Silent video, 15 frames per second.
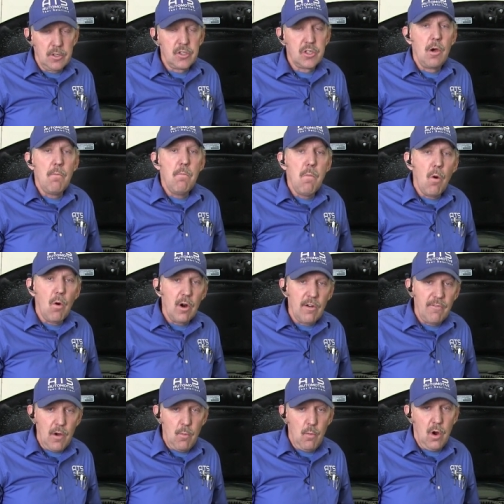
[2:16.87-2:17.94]
so more
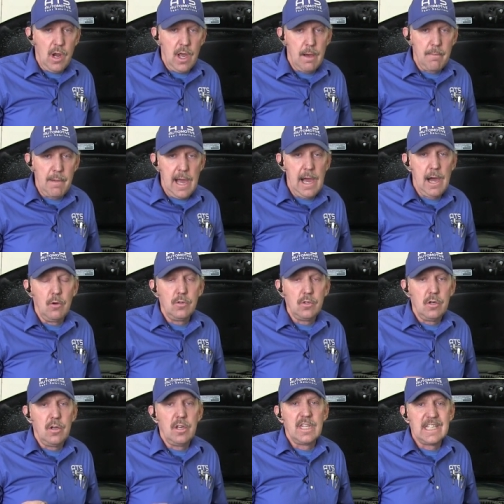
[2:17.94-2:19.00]
of it will come out
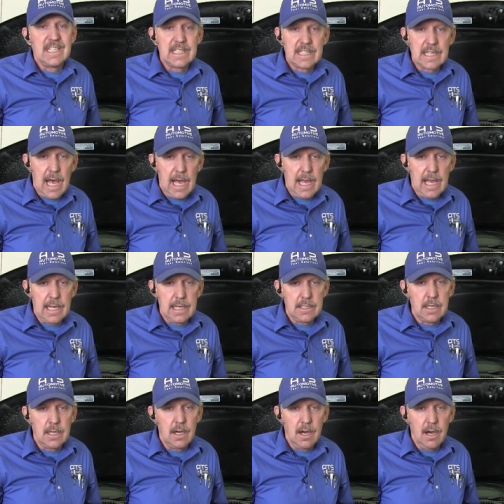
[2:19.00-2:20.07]
due to the
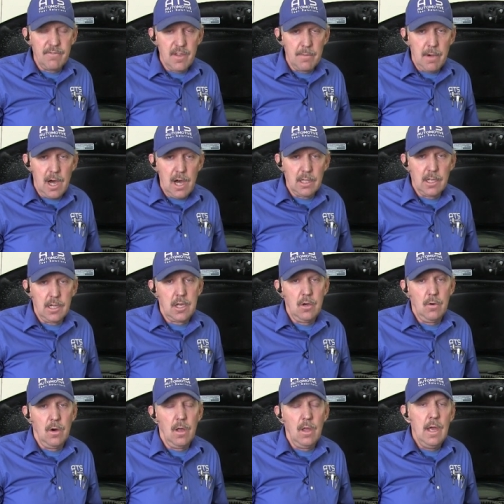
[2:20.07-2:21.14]
size of the
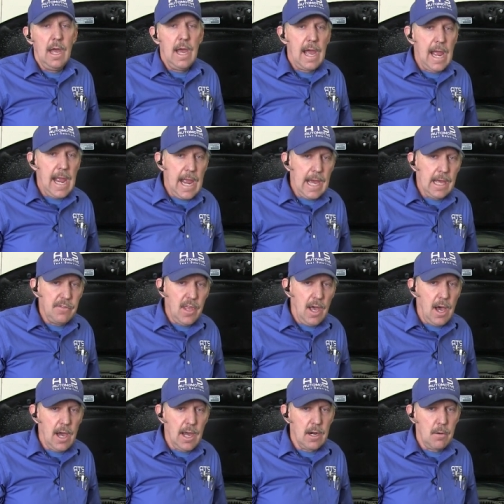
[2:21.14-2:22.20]
molecule and the
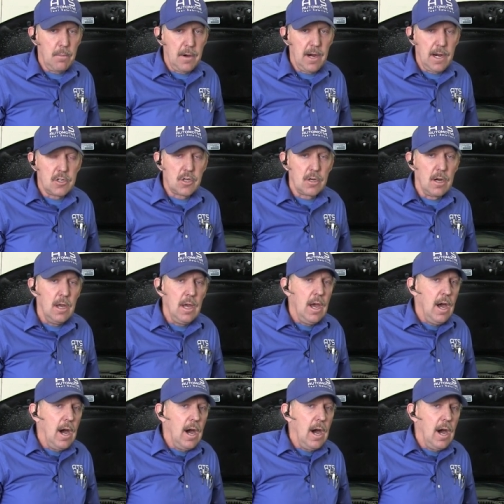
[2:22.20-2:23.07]
higher pressure,